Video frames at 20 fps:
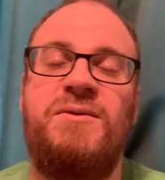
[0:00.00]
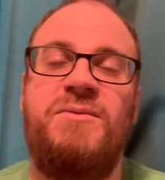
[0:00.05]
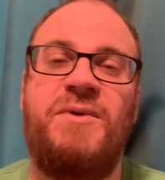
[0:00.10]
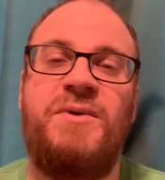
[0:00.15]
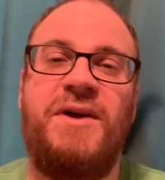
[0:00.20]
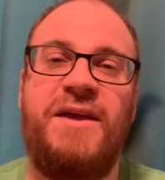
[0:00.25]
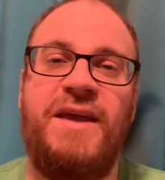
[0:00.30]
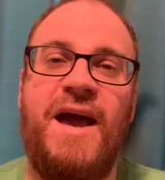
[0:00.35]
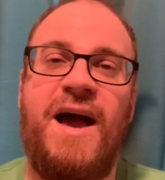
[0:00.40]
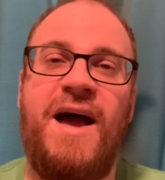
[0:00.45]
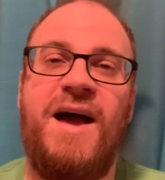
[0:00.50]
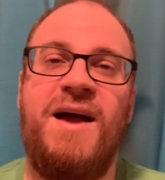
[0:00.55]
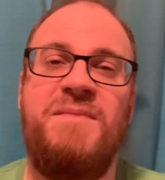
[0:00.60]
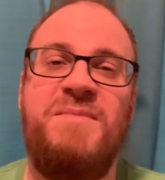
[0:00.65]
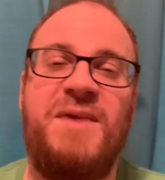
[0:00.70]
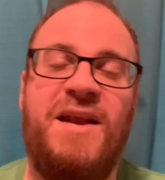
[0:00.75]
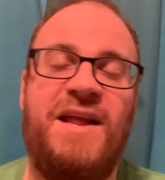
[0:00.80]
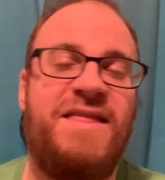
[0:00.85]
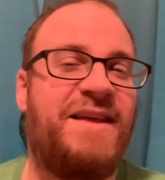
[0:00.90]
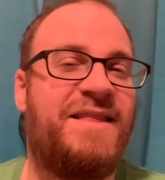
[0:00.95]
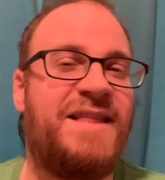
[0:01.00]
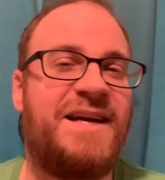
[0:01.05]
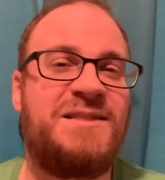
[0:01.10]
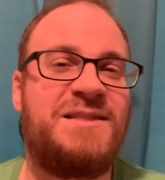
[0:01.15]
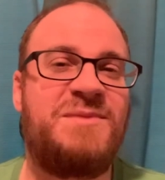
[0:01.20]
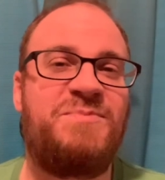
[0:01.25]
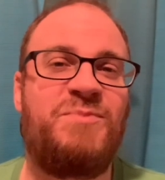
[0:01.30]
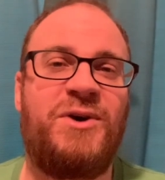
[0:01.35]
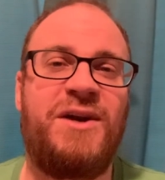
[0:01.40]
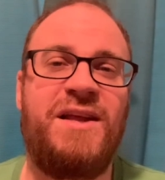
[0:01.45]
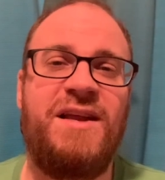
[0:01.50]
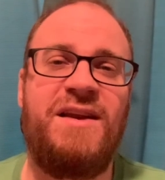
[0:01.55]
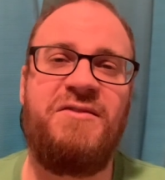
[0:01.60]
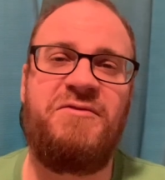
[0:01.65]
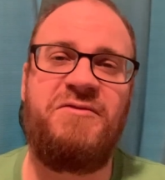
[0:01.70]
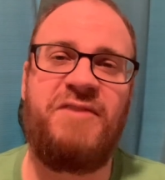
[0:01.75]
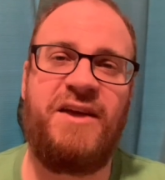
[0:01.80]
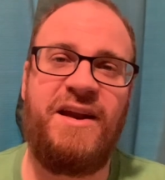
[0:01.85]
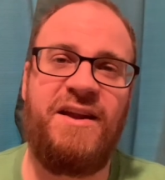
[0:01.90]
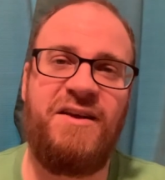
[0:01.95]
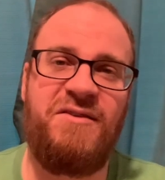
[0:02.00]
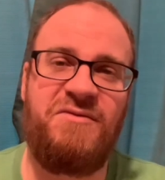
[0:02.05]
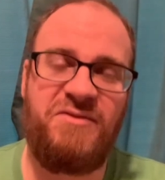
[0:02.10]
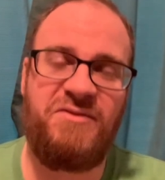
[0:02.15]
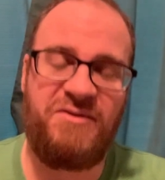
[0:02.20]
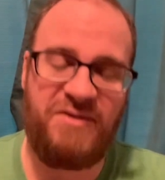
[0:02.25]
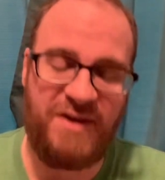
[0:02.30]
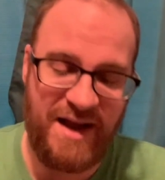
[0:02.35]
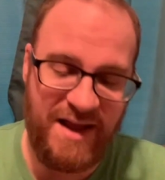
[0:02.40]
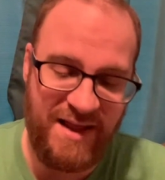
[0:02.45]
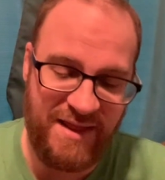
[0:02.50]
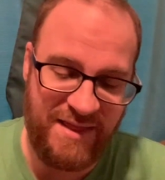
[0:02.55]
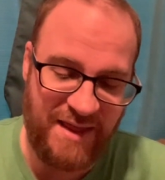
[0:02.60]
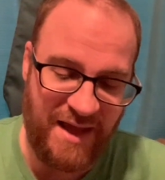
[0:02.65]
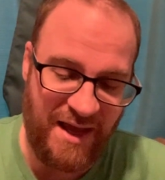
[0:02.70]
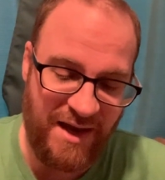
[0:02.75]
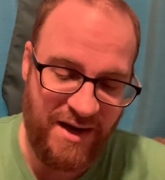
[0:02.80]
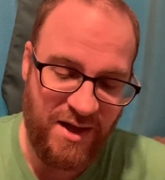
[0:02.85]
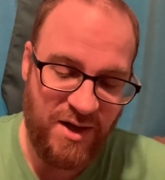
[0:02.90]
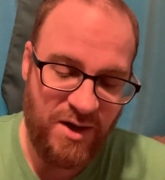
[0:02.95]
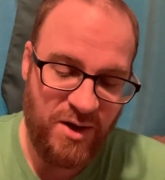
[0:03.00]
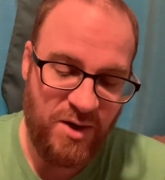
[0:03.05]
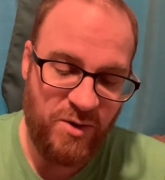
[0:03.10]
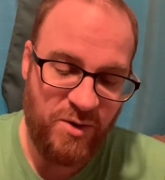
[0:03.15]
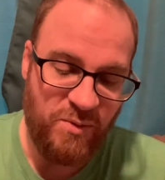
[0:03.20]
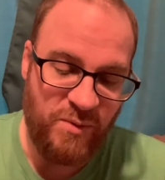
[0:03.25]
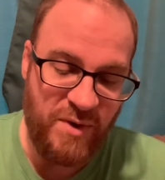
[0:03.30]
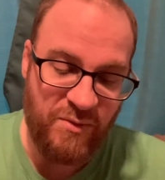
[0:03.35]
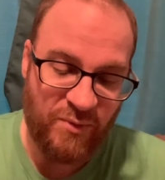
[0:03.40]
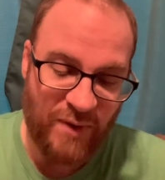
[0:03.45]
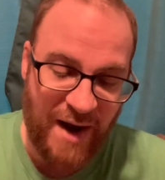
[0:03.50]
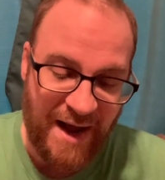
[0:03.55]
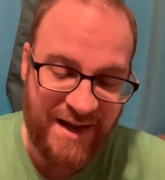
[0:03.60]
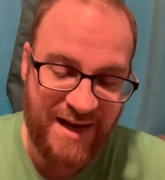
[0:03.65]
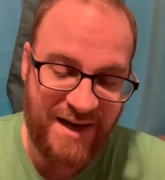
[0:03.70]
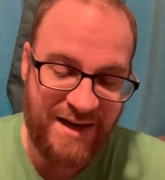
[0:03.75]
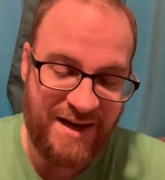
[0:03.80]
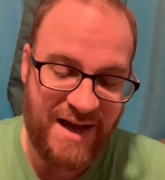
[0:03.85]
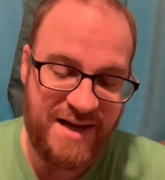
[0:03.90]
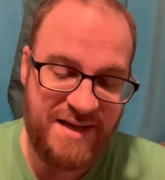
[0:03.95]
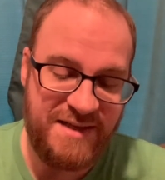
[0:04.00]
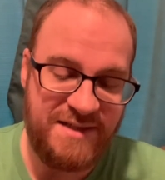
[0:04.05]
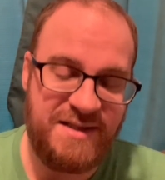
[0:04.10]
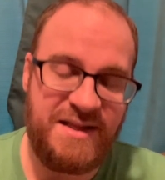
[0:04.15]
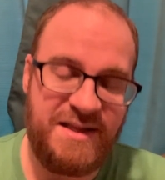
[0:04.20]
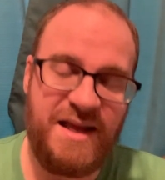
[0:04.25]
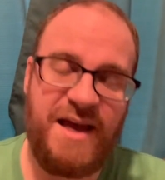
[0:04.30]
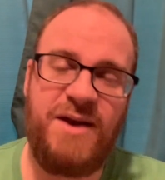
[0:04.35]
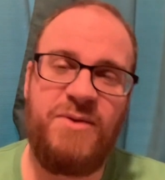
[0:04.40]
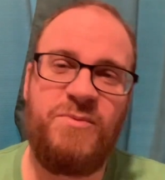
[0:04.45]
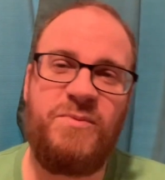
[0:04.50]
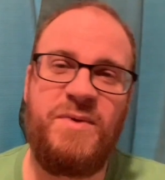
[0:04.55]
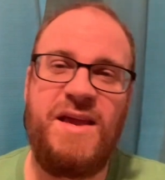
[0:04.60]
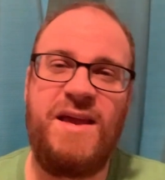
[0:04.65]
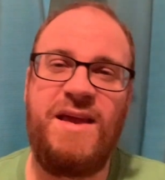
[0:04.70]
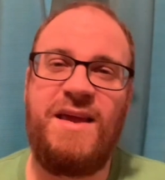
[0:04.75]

Well, yeah, I mean, I think that's pretty definitive, right? That we recognize that we